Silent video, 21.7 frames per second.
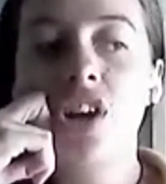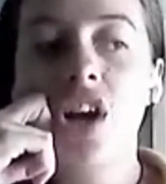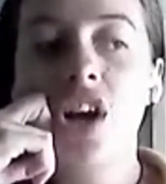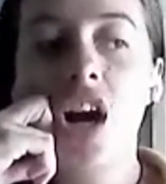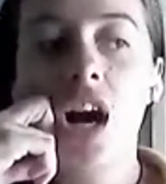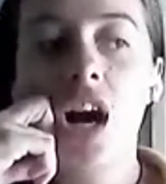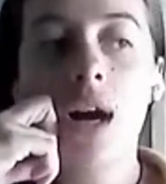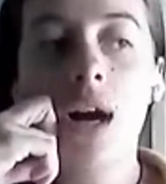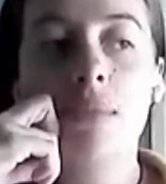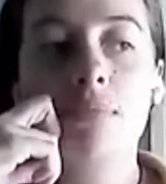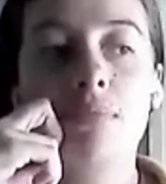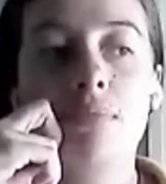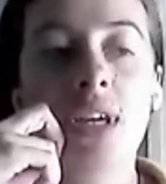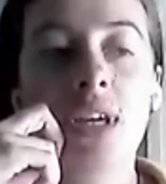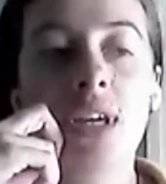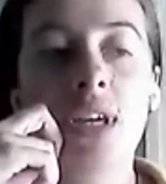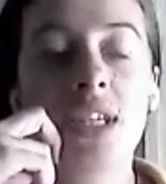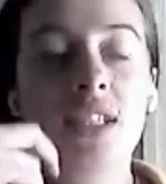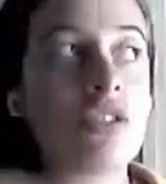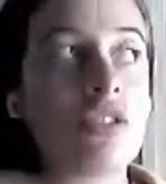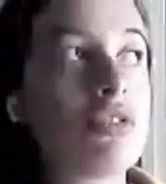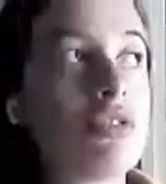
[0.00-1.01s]
um, my
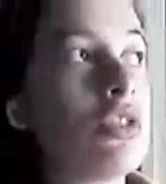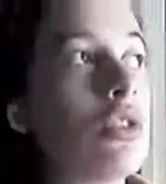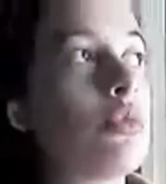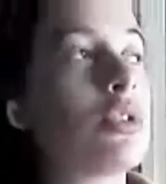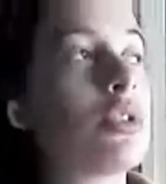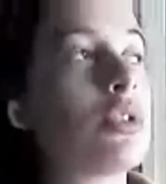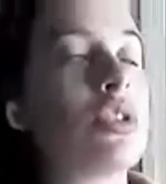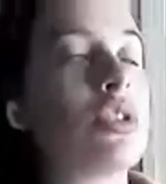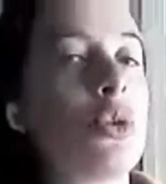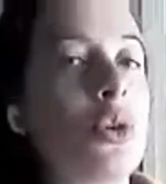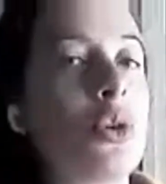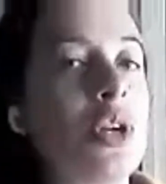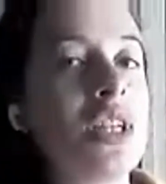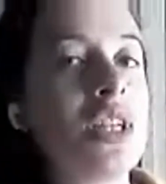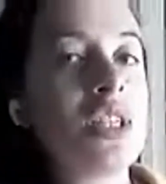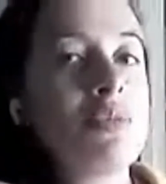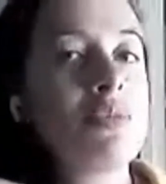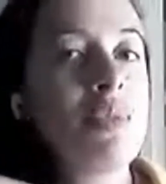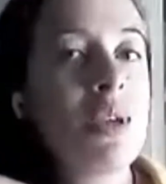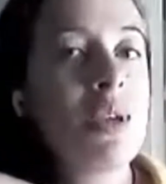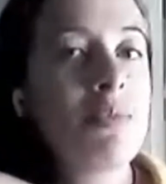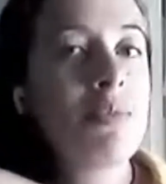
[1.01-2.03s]
sister in law was talking
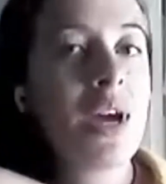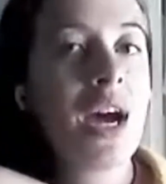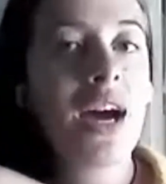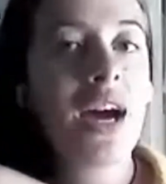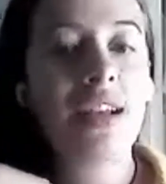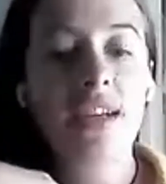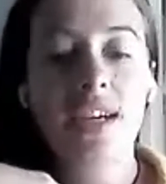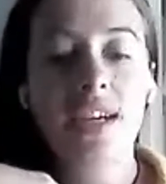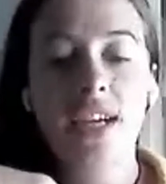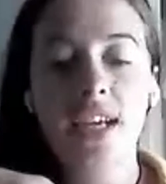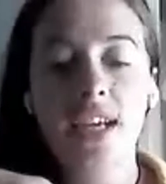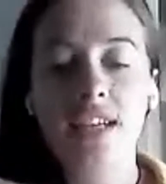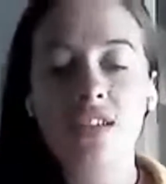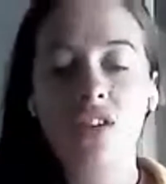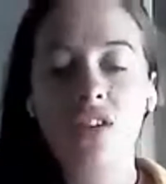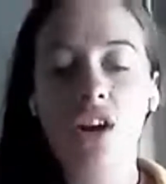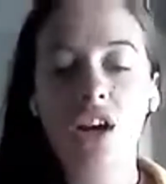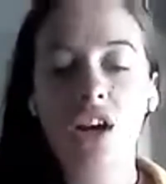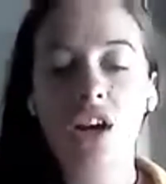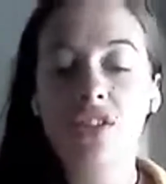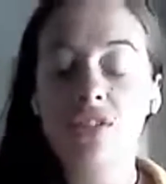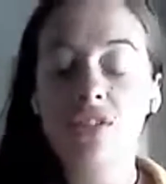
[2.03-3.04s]
to me about it, and
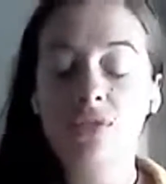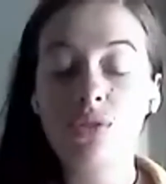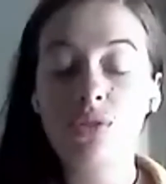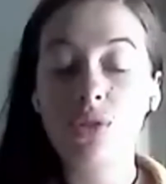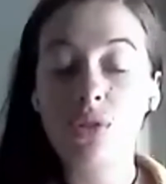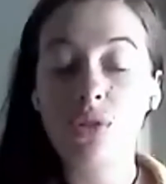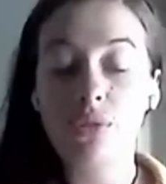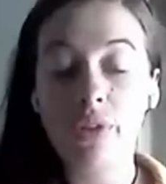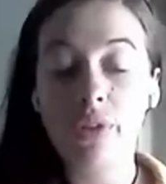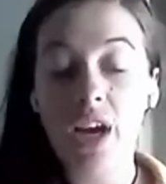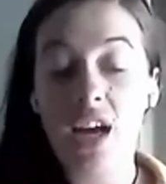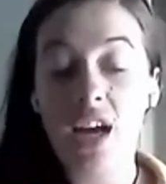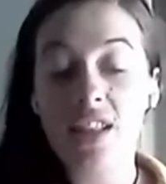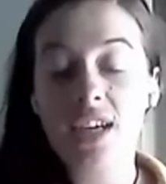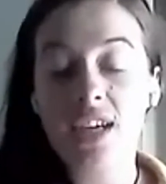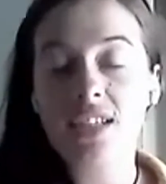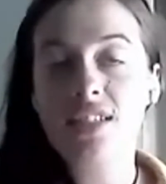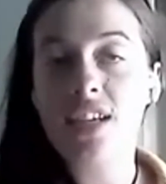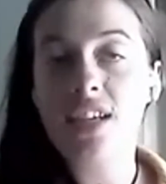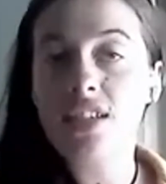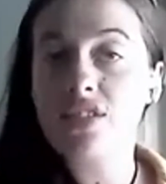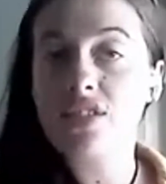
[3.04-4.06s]
I thought, wow, that
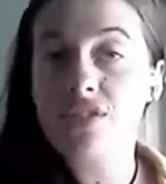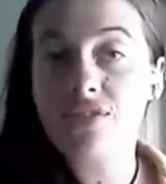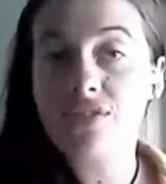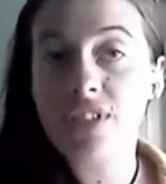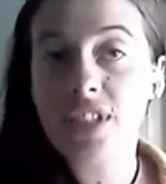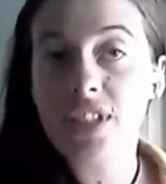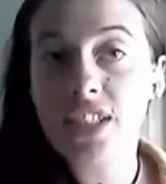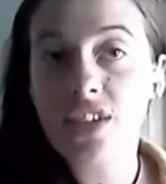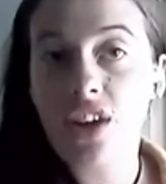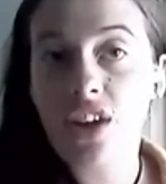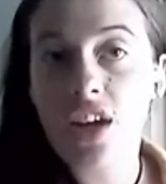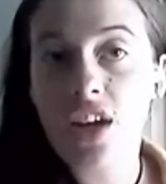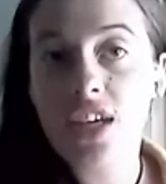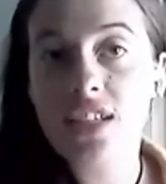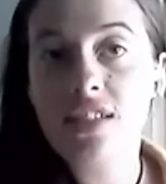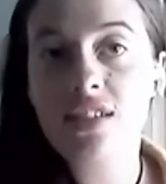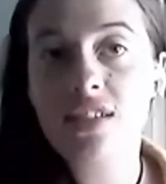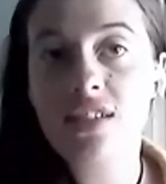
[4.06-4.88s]
sounds really nice.